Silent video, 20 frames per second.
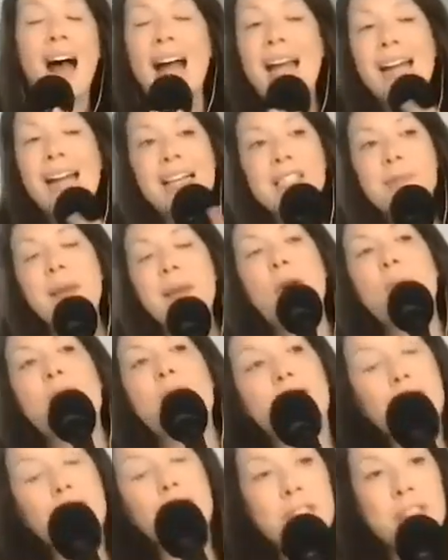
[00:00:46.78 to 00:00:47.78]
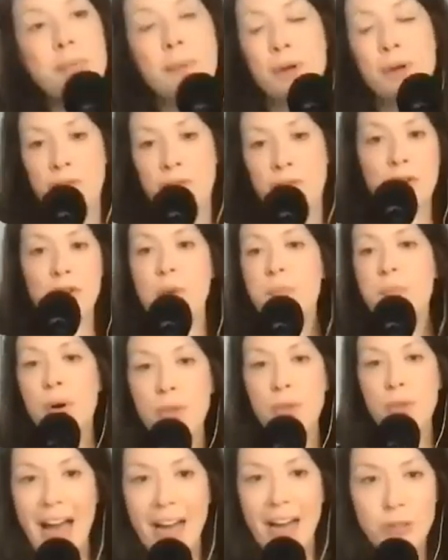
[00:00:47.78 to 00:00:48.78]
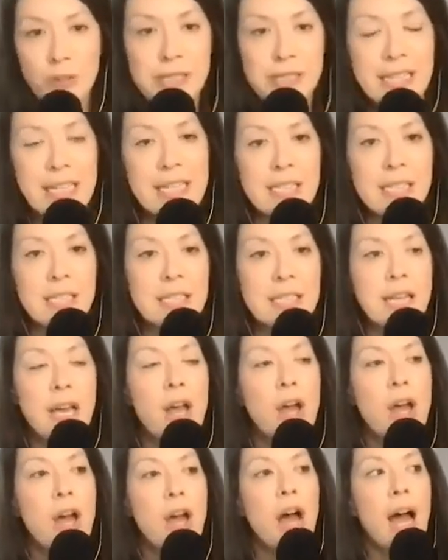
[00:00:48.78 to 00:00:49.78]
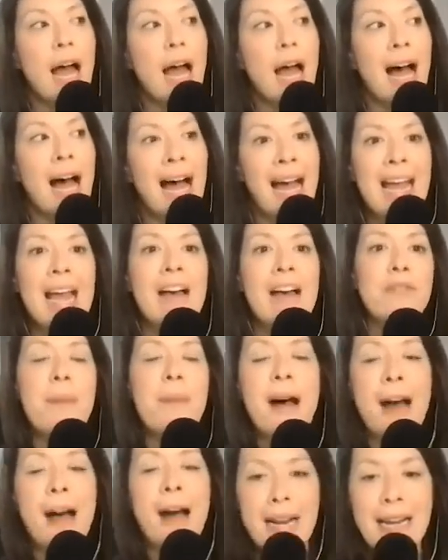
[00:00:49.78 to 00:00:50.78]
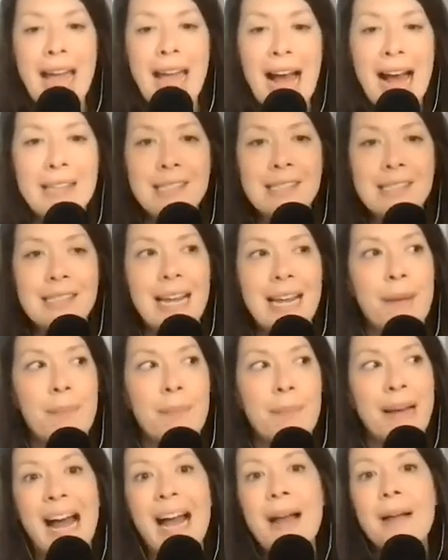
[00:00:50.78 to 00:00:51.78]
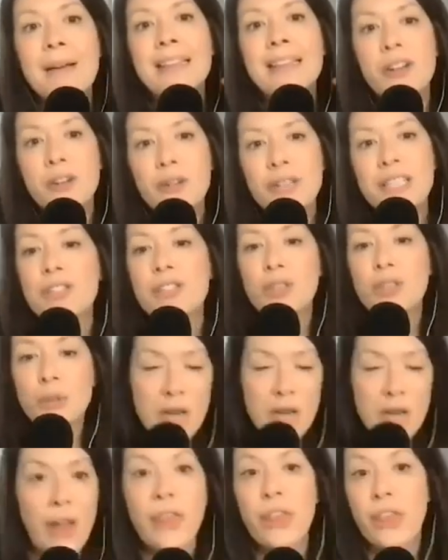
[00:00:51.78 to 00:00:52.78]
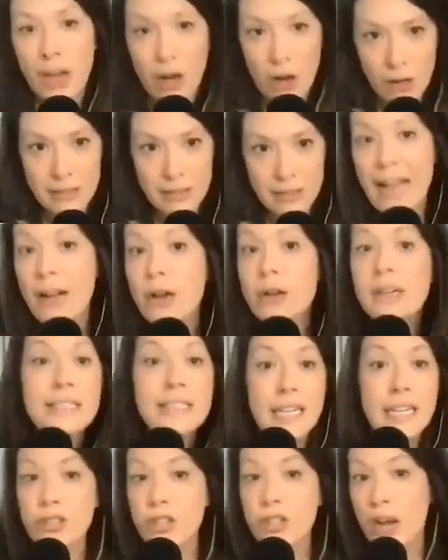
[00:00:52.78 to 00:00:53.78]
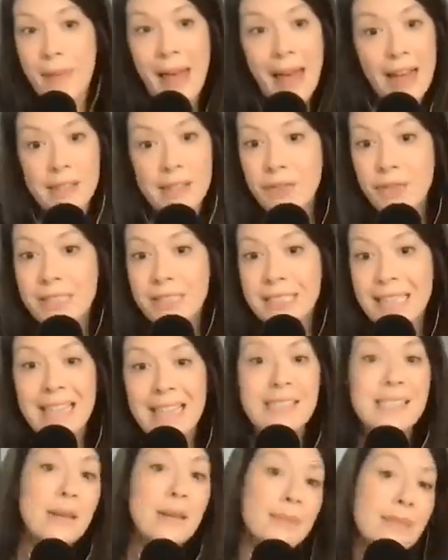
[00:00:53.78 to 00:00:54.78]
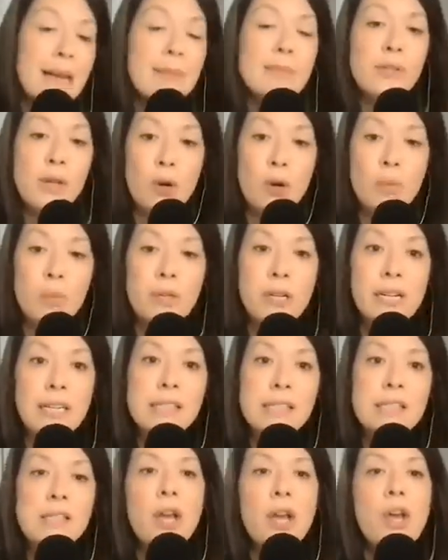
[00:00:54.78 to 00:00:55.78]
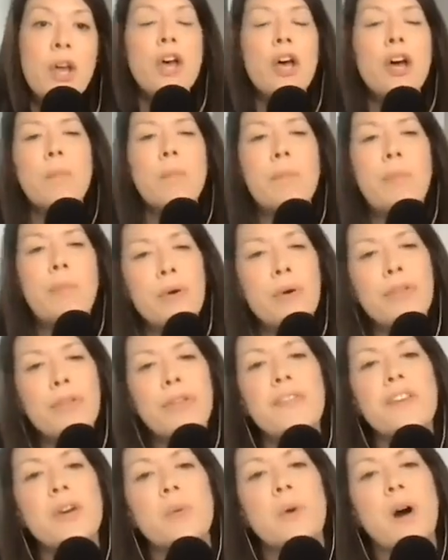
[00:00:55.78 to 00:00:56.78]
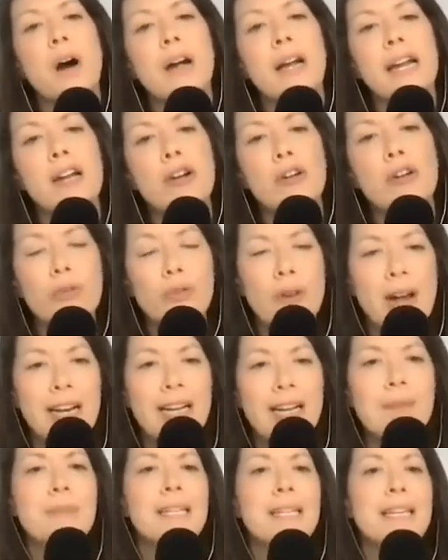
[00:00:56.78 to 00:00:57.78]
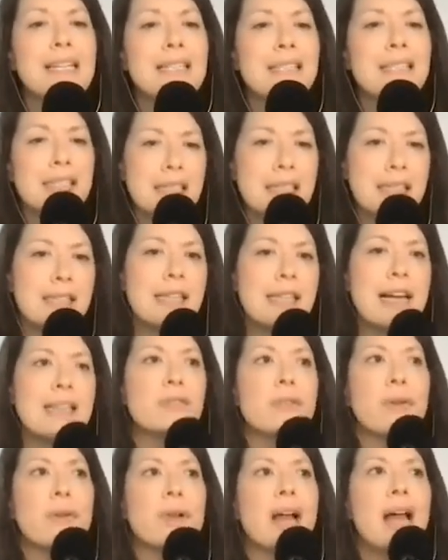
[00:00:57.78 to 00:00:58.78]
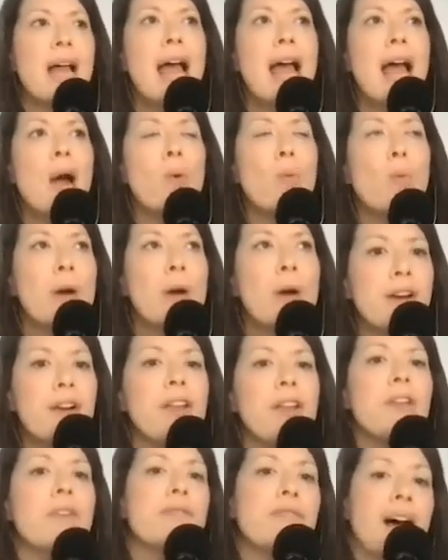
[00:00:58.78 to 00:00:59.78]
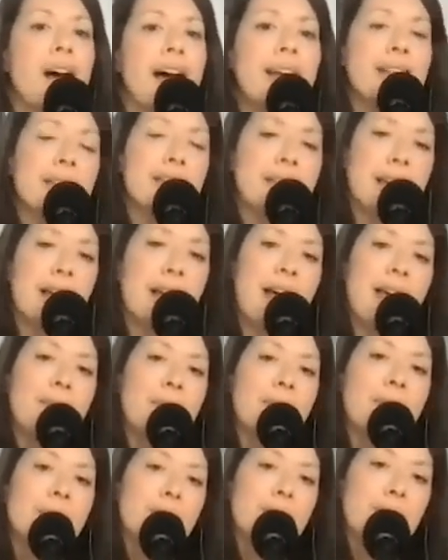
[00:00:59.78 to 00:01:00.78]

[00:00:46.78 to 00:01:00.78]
I guess my question to both of you, and you're both actresses. I have a podcast, but I literally do nothing all day. I go to TJ Maxx every day, sometimes Home Goods. Both of you are incredibly successful. Where do you find the time